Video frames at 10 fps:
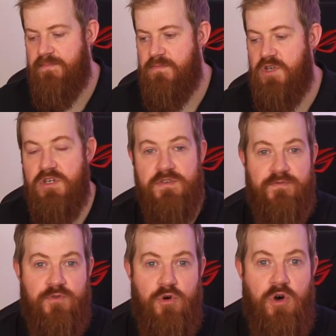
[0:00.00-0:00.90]
good
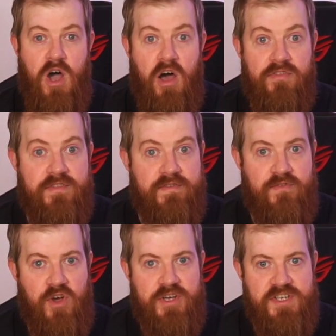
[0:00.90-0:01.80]
for
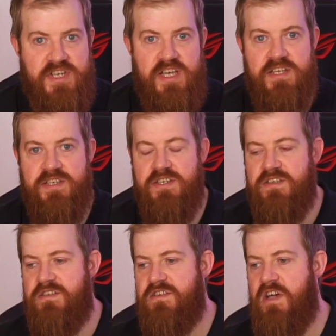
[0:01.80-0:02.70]
on-the-fly changes.
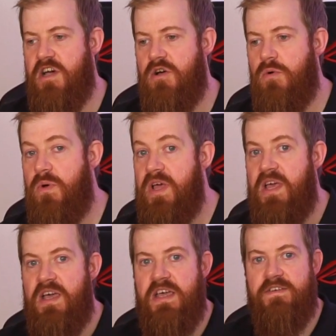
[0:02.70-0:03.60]
So
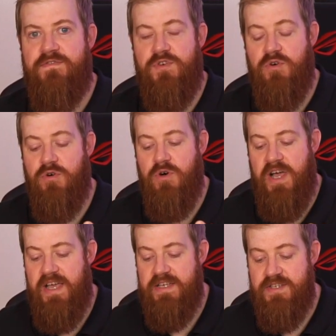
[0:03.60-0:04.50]
if you're
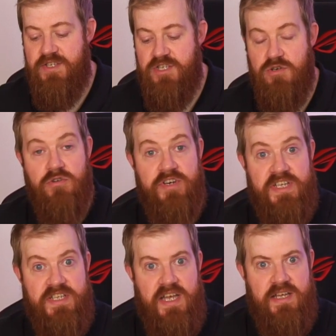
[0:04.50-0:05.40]
a
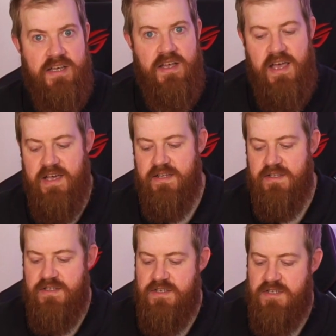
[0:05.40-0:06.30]
storyteller
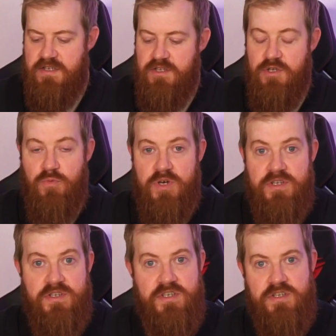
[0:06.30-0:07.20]
and you
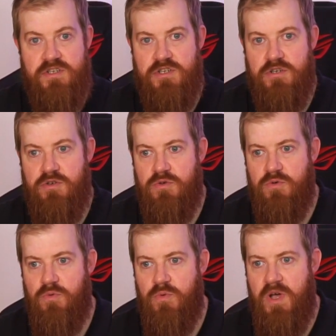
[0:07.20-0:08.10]
want
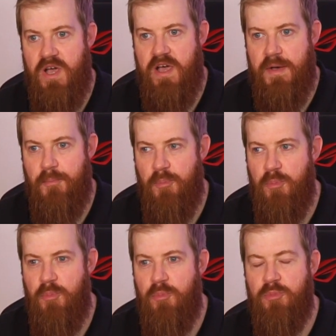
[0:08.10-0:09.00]
to
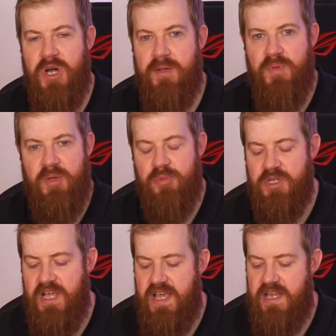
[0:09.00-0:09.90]
bring
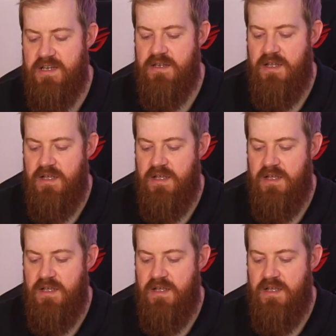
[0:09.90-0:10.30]
people in,